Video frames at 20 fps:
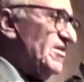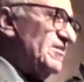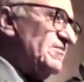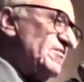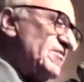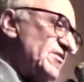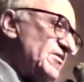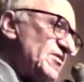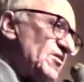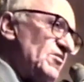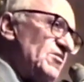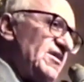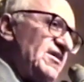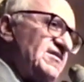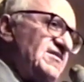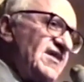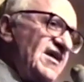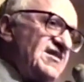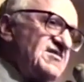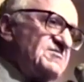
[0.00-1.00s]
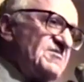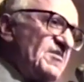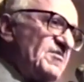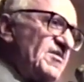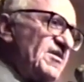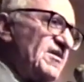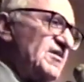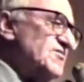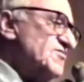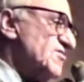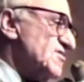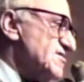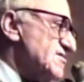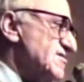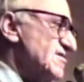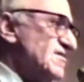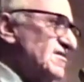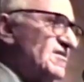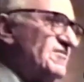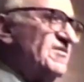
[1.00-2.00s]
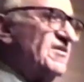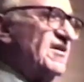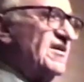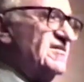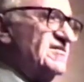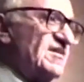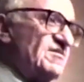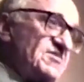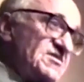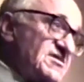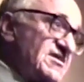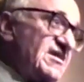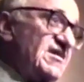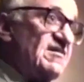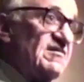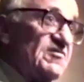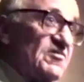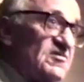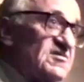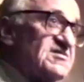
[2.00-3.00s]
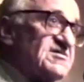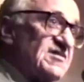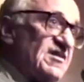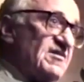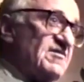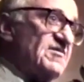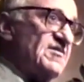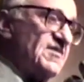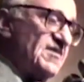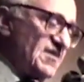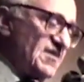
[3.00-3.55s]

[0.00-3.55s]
to put a withholding tax, remember, on interest and dividends. That was killed also.